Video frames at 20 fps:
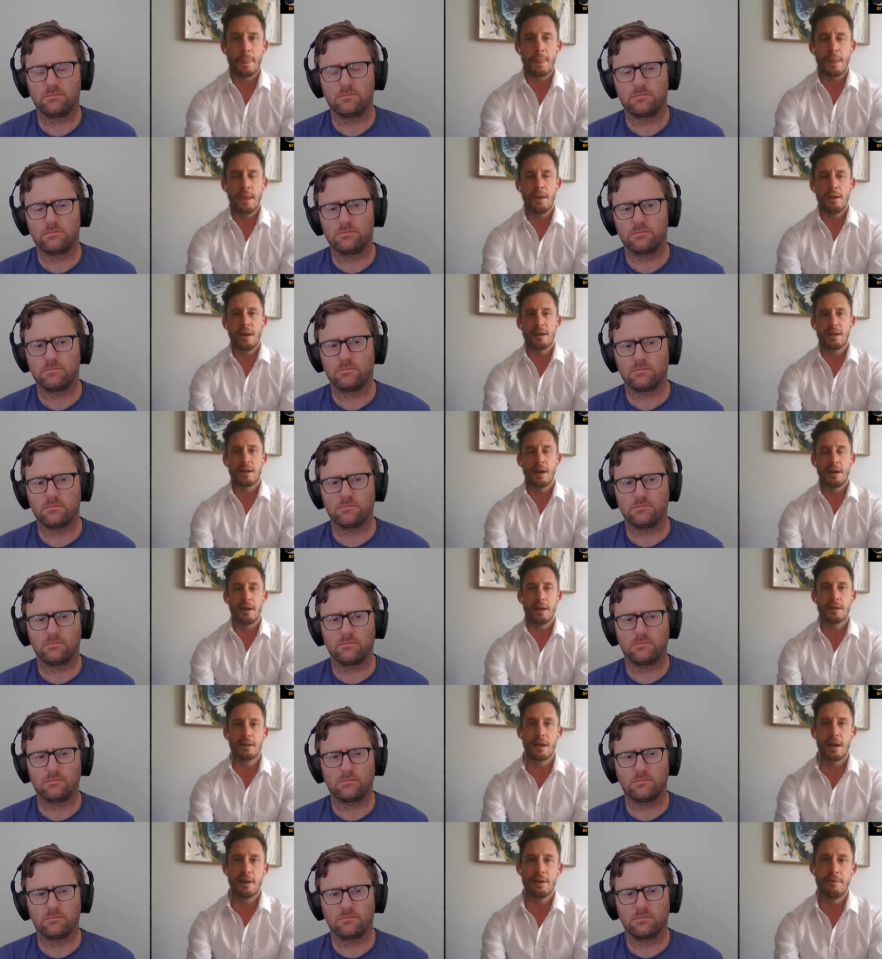Speaker 1: you know, it kind it
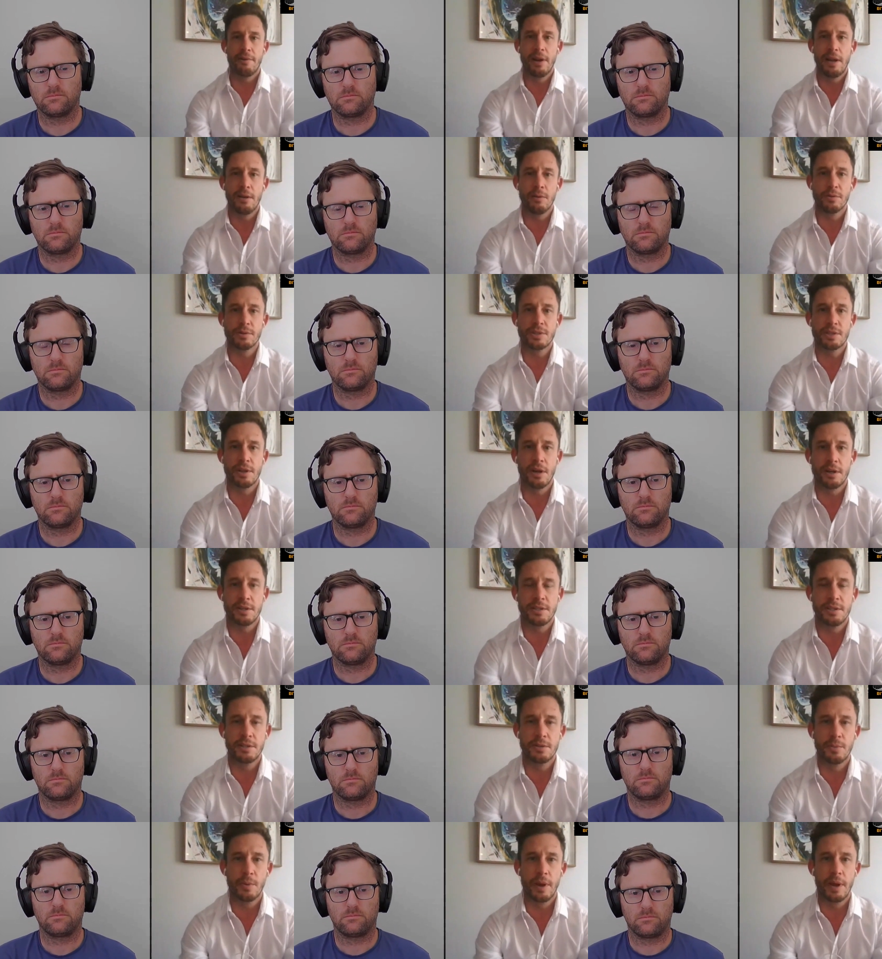kind of really all
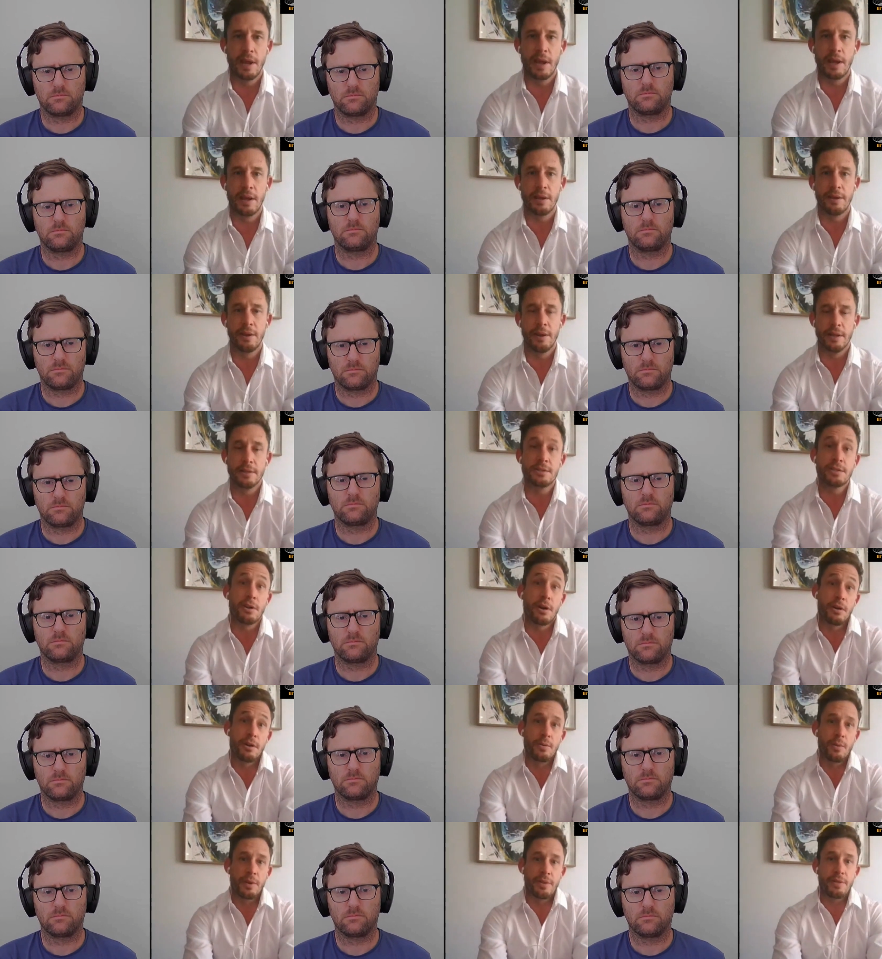started where you know it
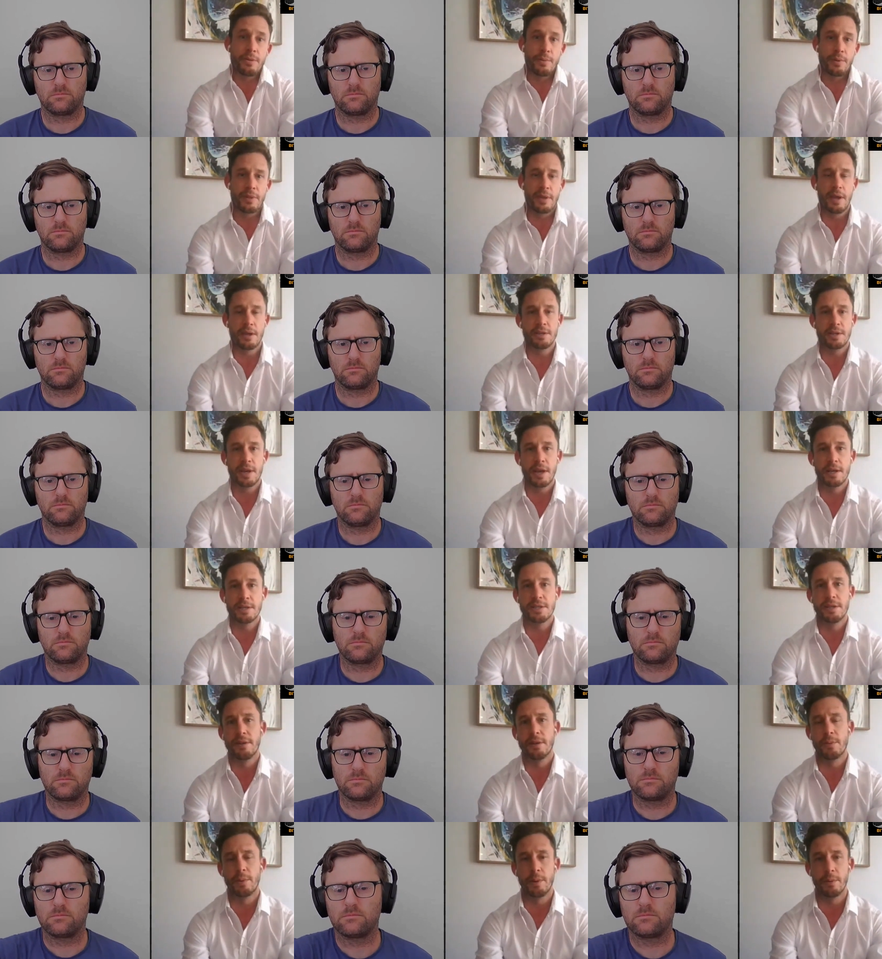started with with the education
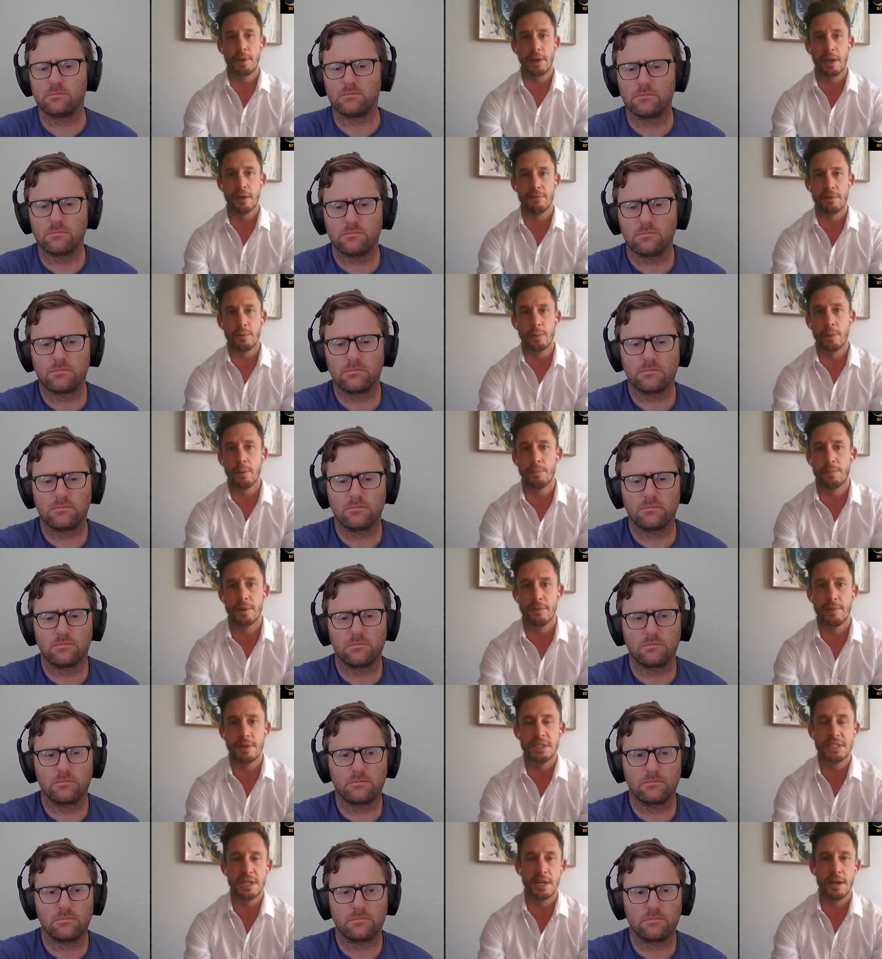that we were given. We were
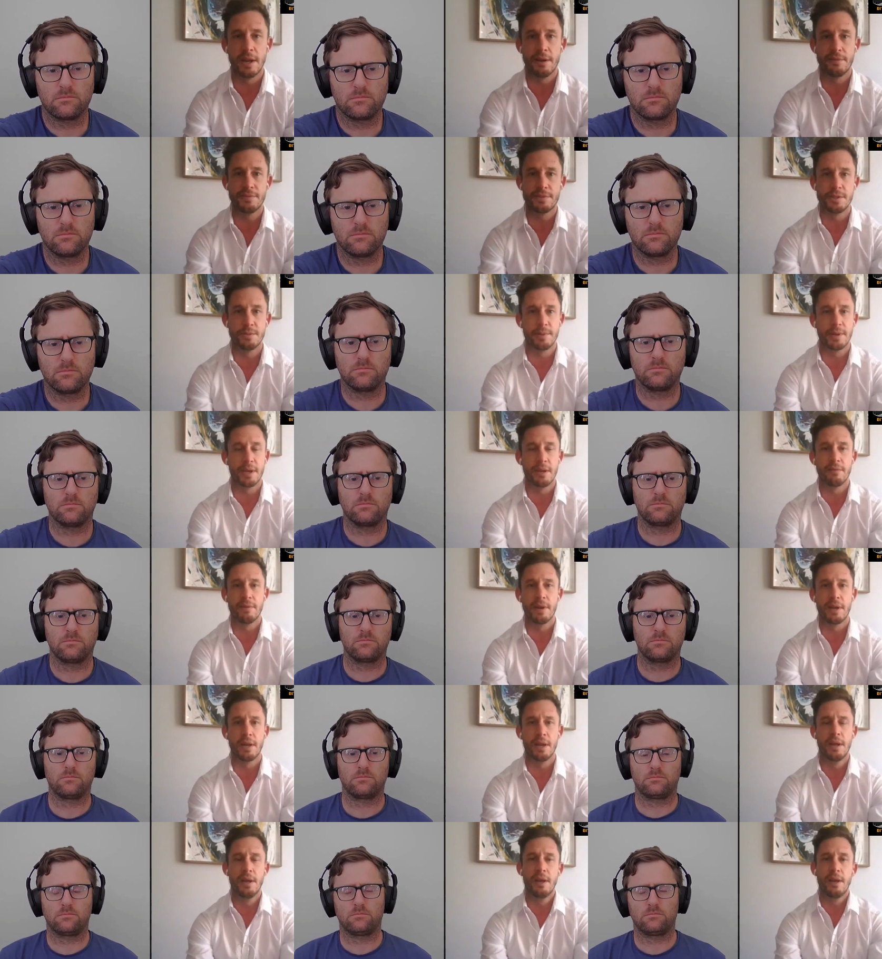privileged enough to be
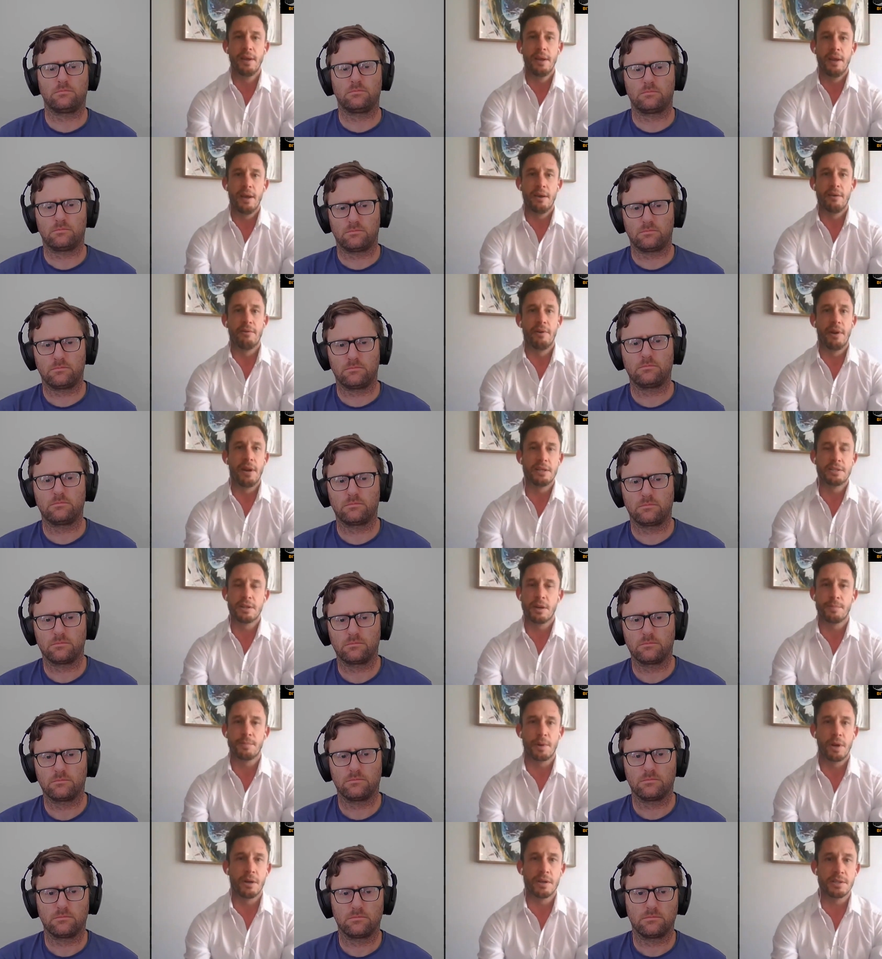given a really top
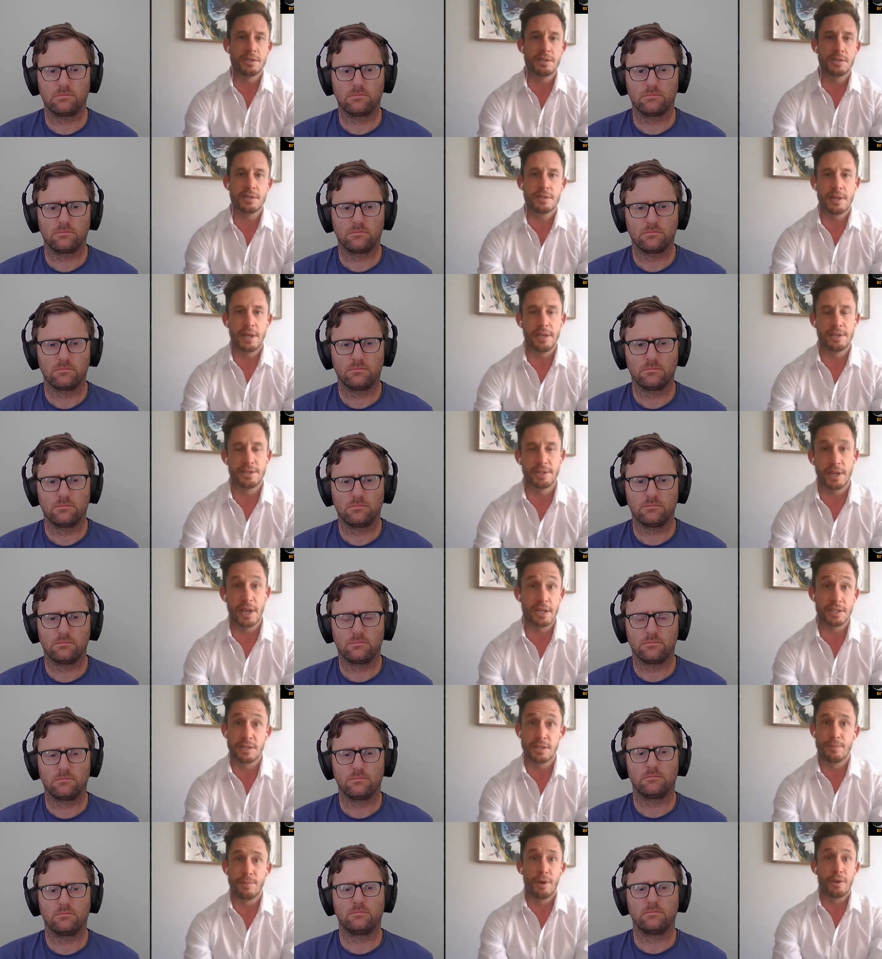class
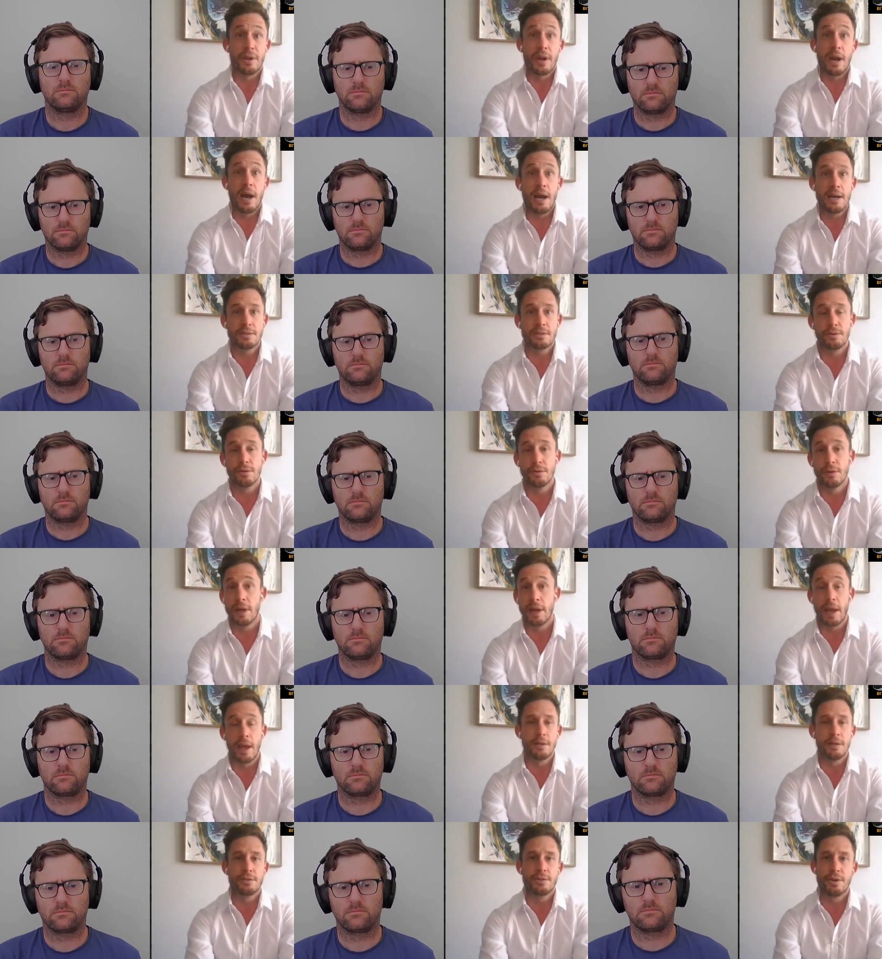education, both in high schooling
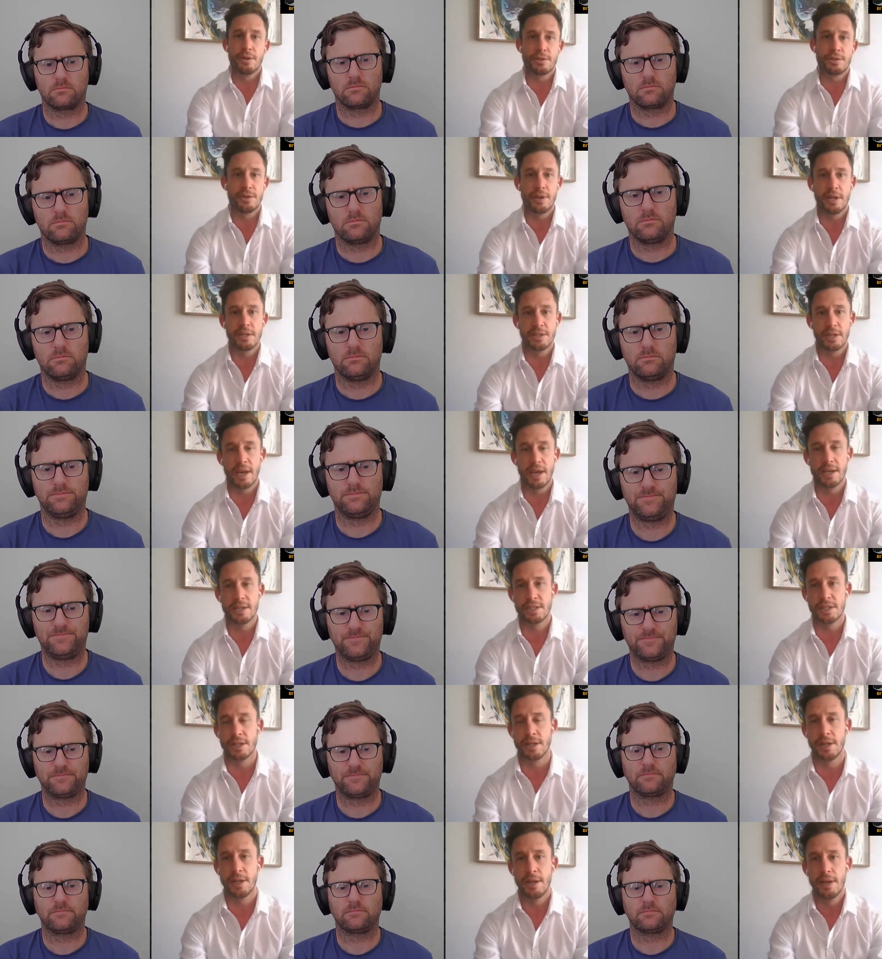and tertiary
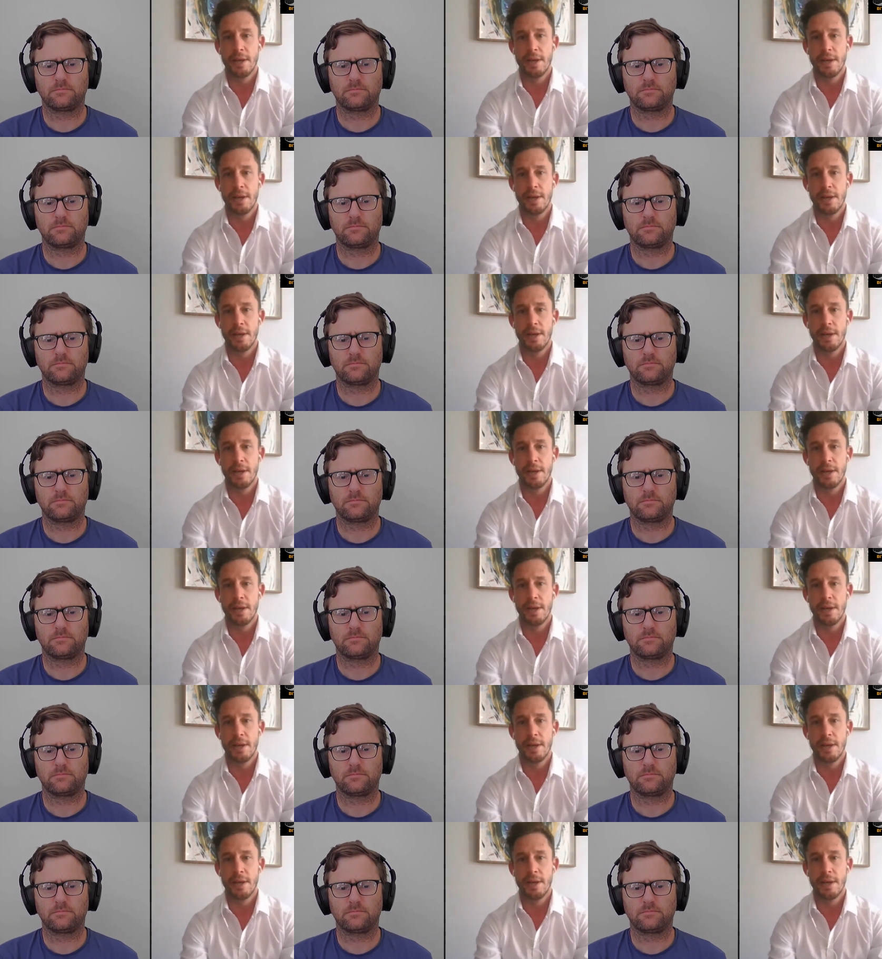education.